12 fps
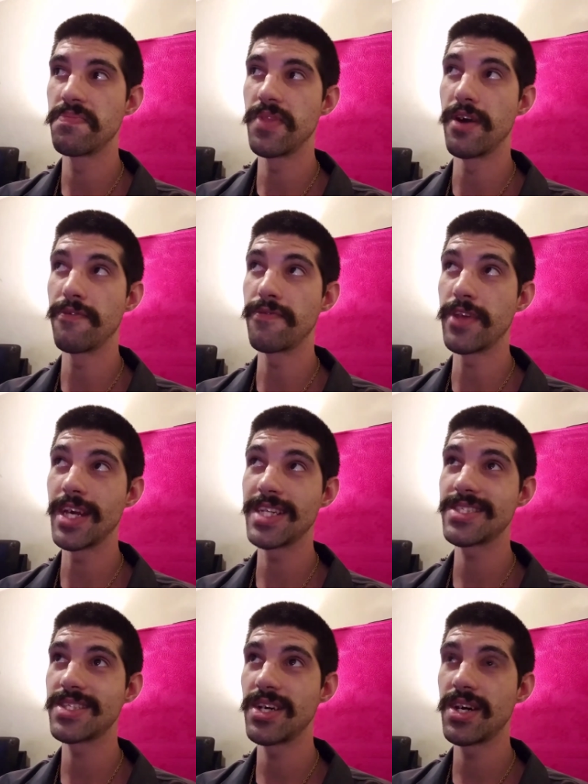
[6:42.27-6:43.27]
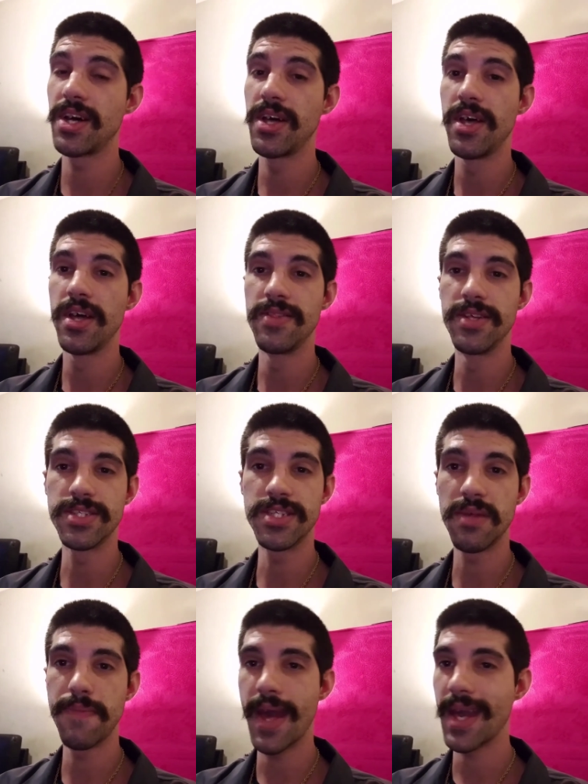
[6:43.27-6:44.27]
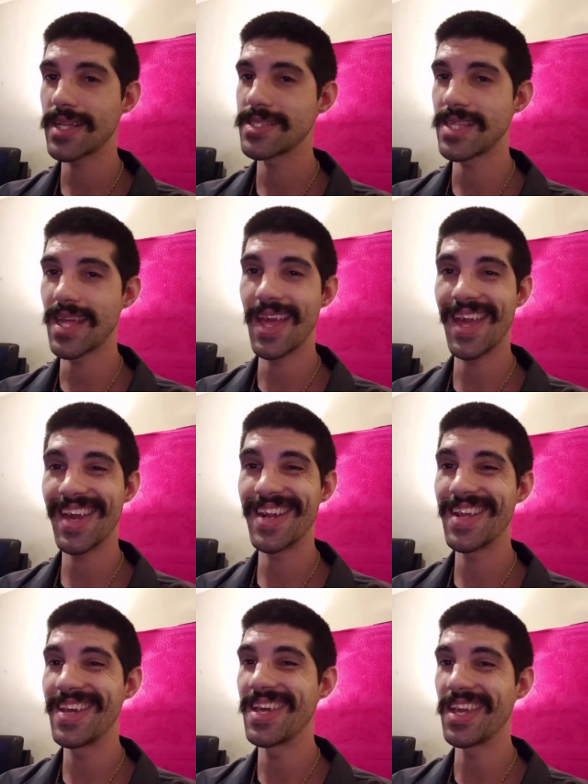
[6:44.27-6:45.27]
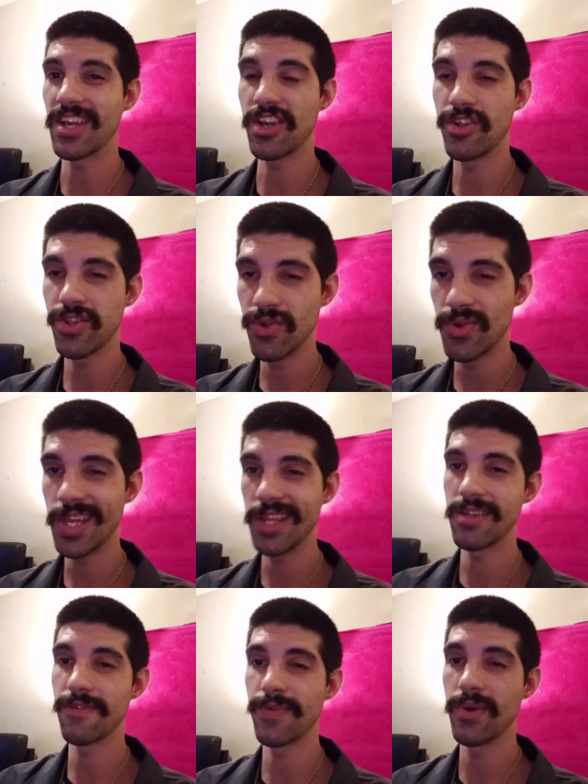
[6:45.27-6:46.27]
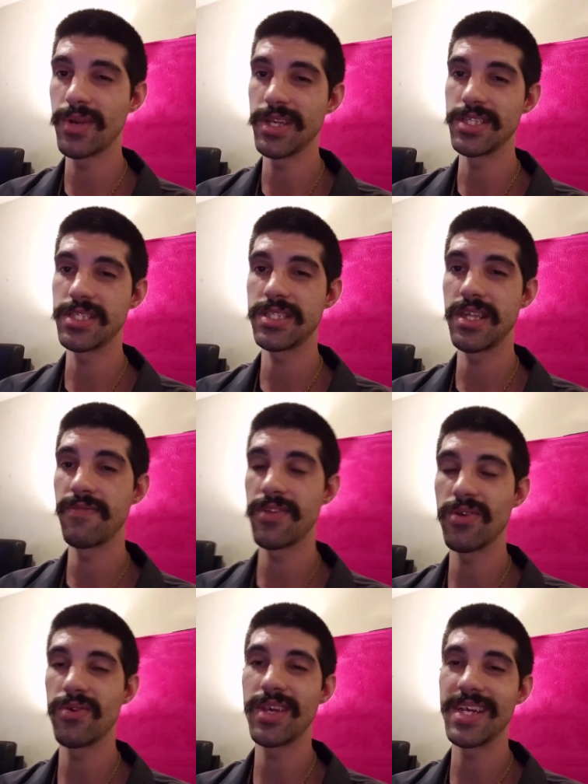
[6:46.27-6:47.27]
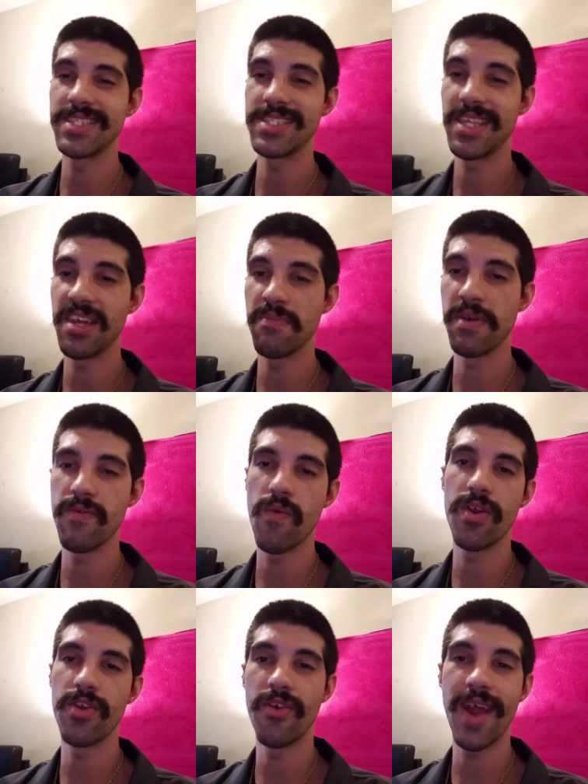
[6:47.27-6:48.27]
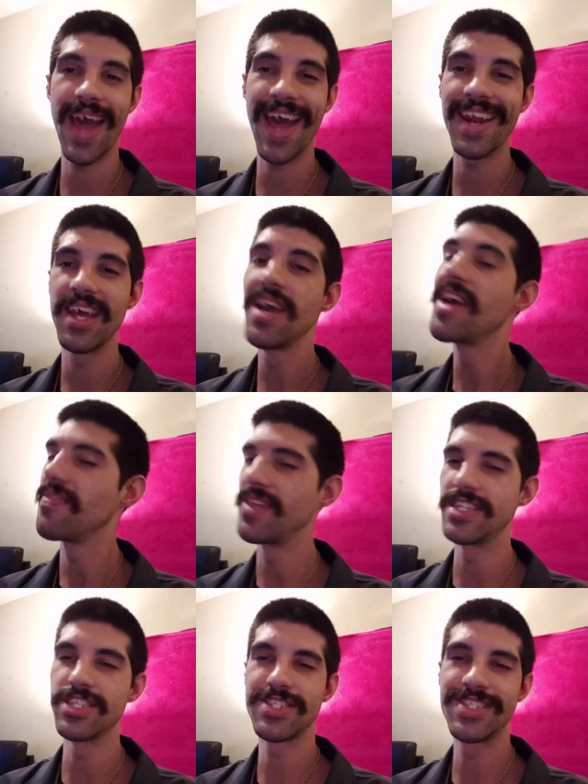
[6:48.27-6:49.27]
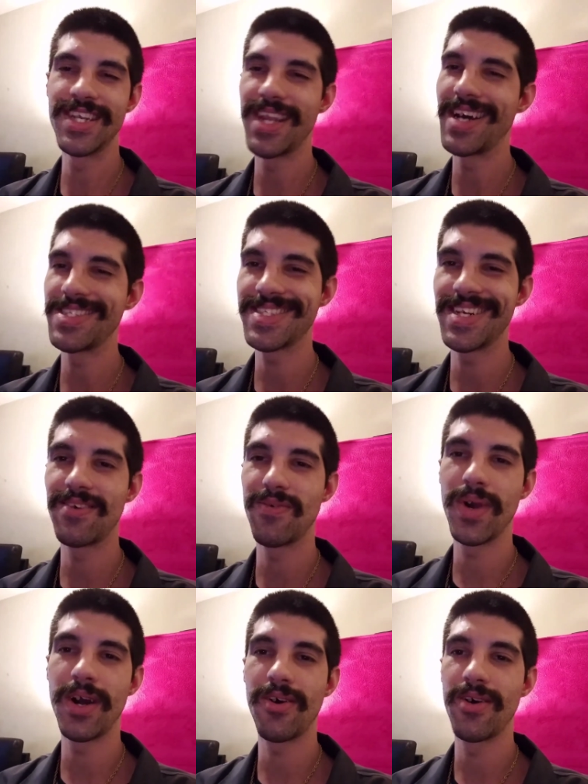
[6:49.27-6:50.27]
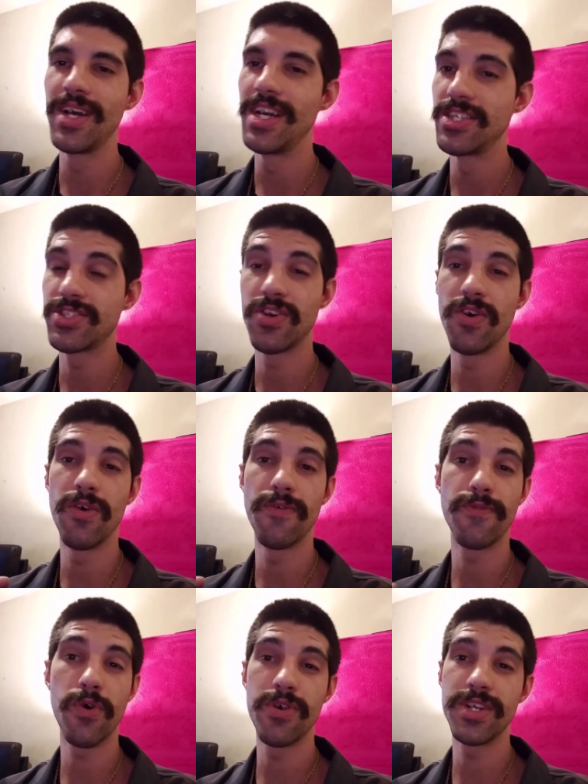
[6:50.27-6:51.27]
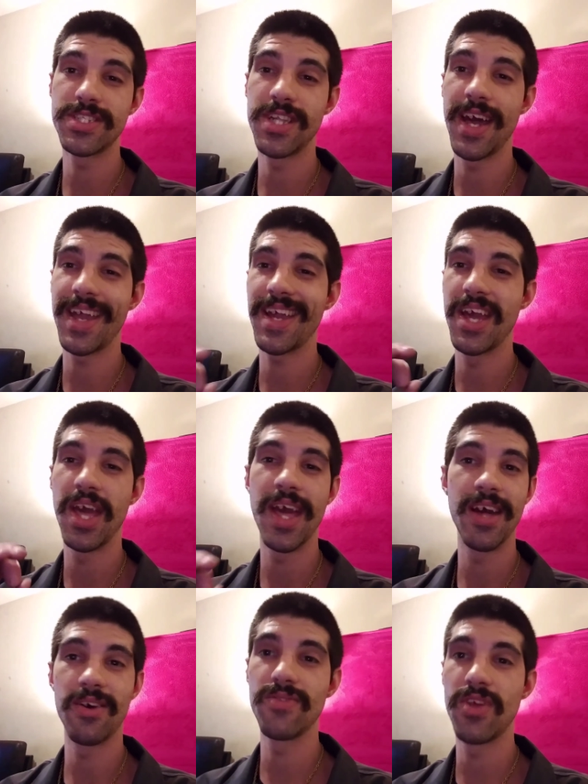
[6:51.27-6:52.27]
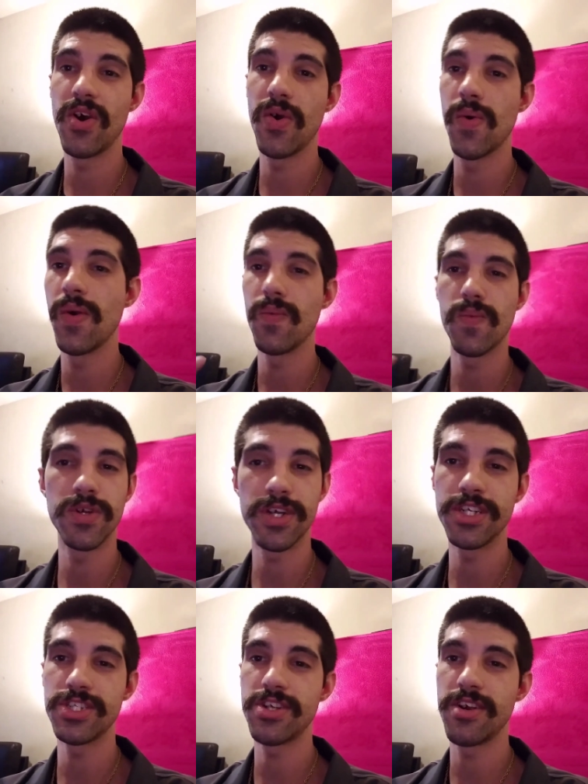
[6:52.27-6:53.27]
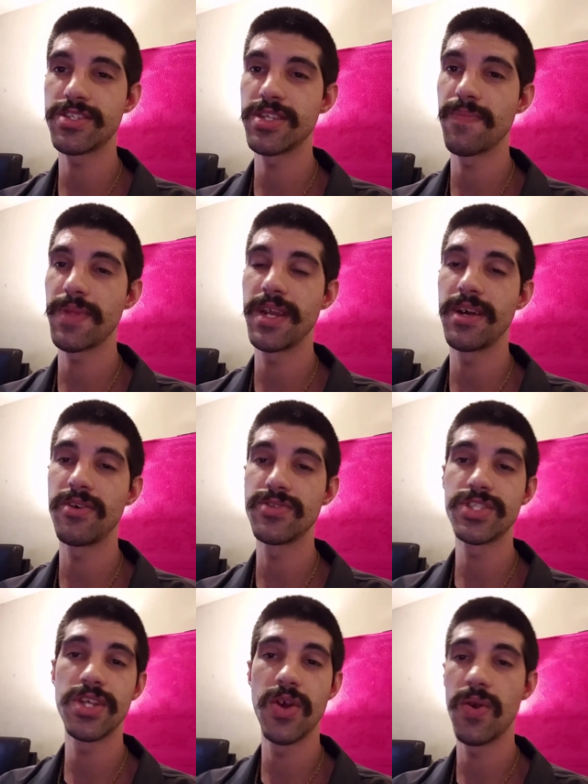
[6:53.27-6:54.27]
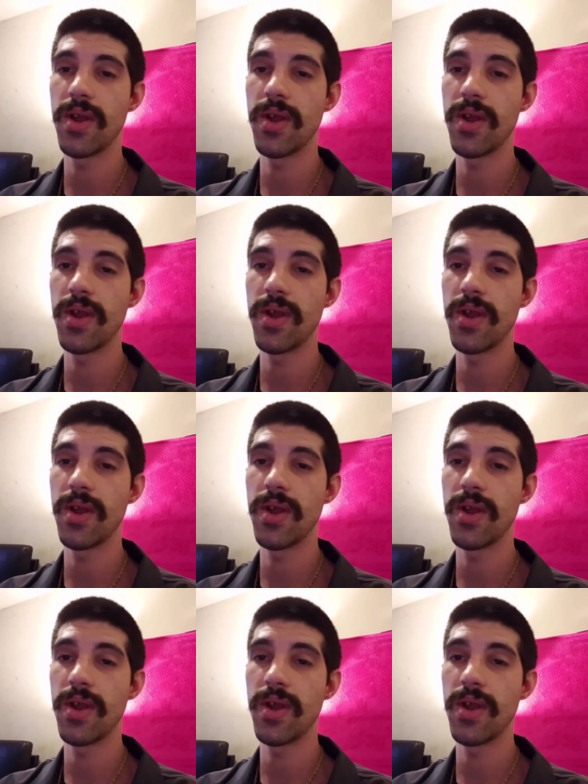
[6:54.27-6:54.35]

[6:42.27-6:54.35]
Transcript: the Fiesta, the C-Max, and including the Focus, even though you guys see them everywhere you're at, they just did not sell well. So Ford's like, hell no, we're going to start something else,